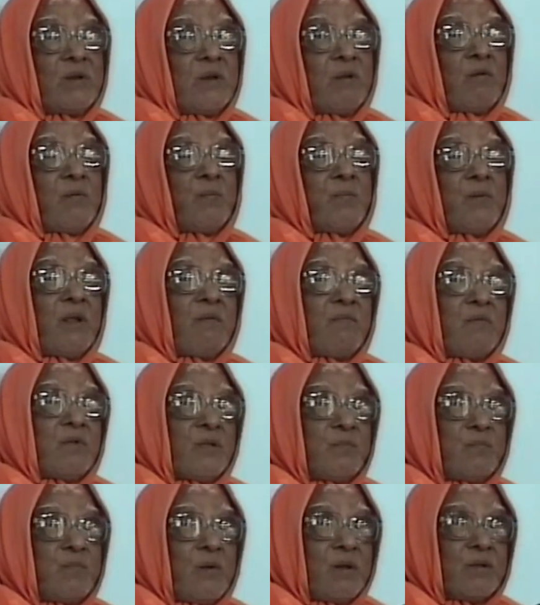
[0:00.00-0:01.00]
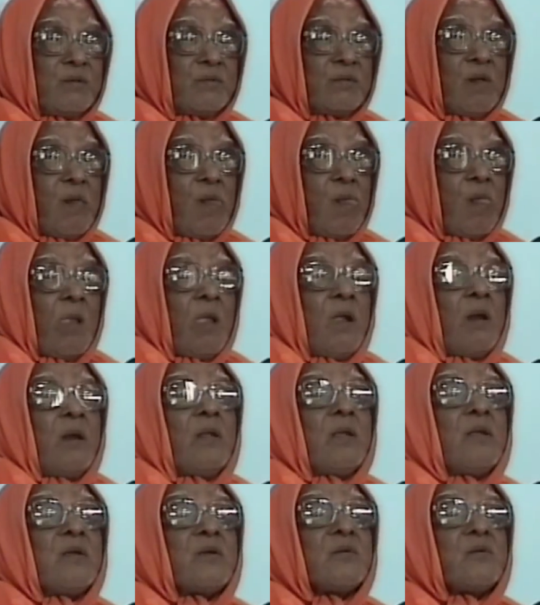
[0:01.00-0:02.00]
in our previous birth
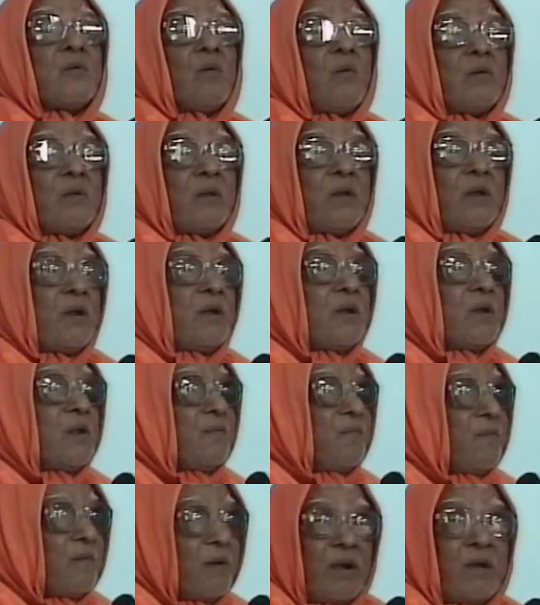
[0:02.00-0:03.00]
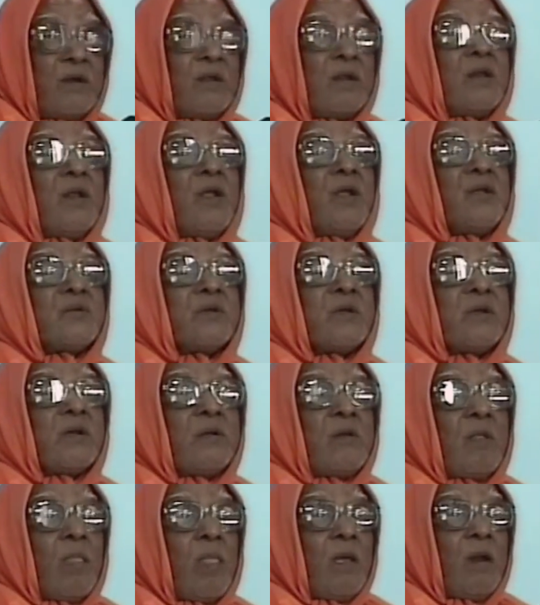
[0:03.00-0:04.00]
is totally different in
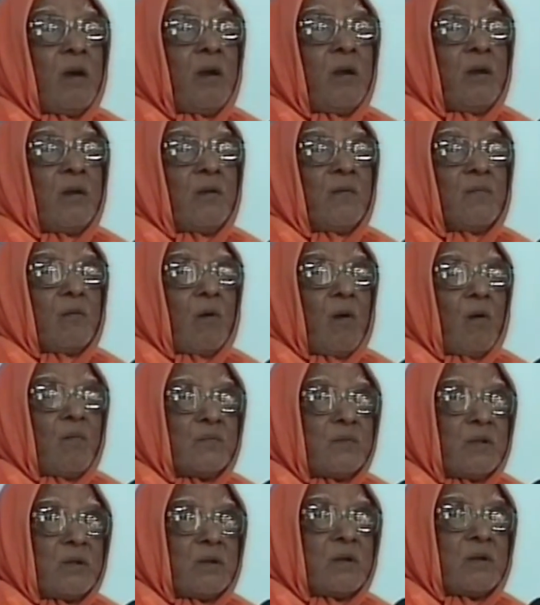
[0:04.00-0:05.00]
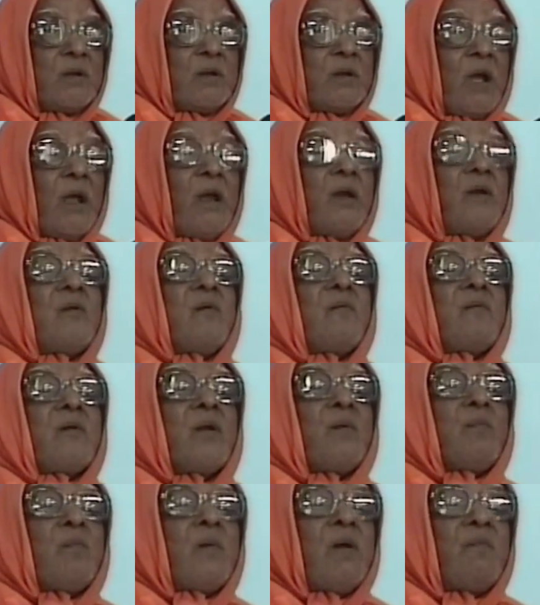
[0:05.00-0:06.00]
nature from the kind of
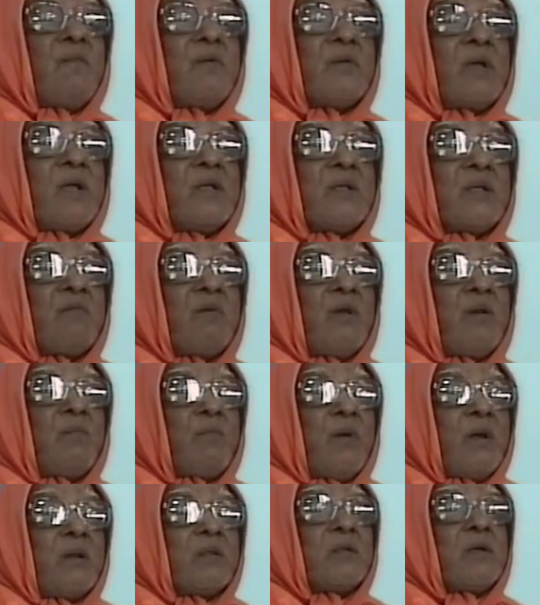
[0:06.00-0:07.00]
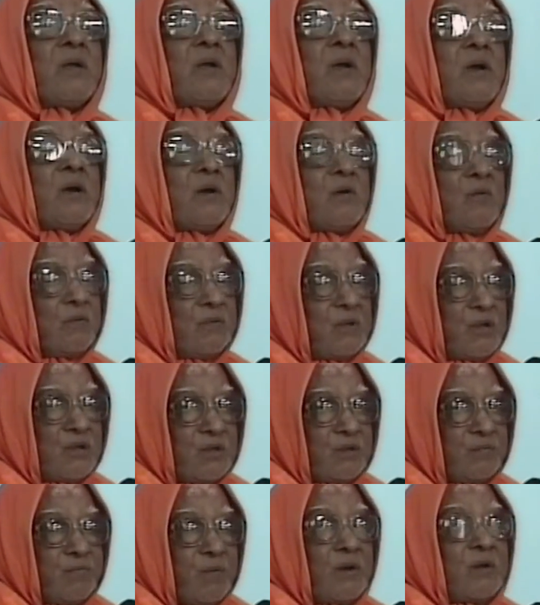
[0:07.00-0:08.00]
karma which has given birth to
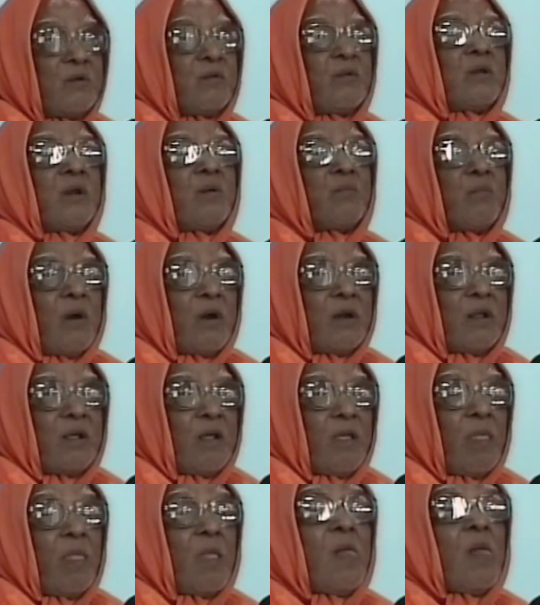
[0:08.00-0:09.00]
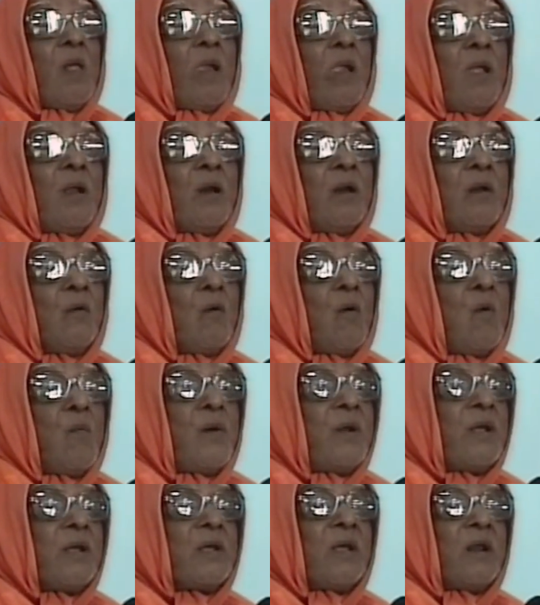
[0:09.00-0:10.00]
this particular body,
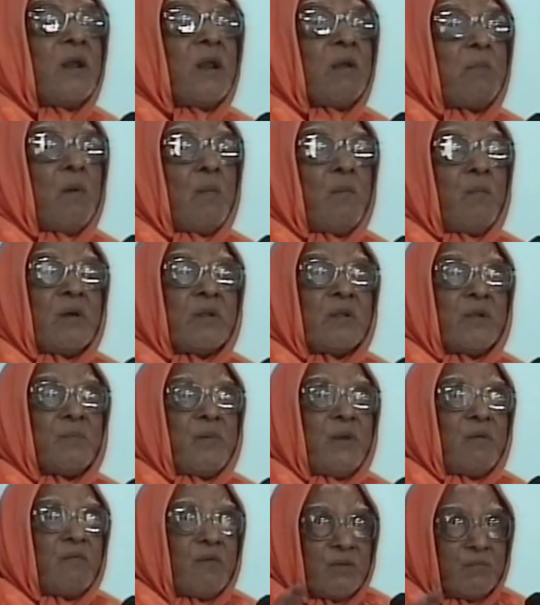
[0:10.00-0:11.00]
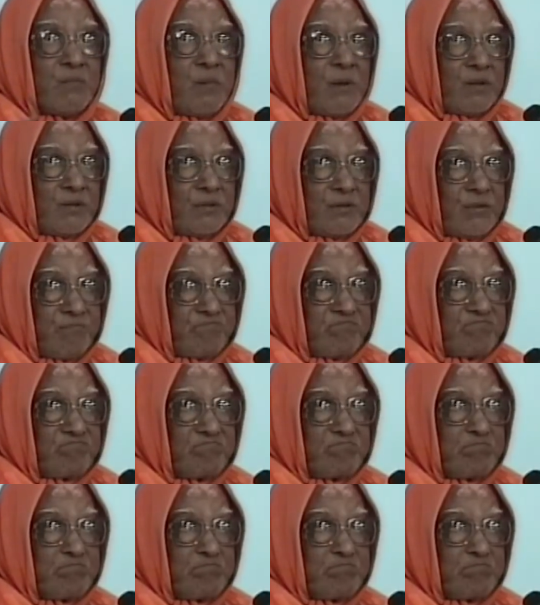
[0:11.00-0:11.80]
nobody can remember the previous birth.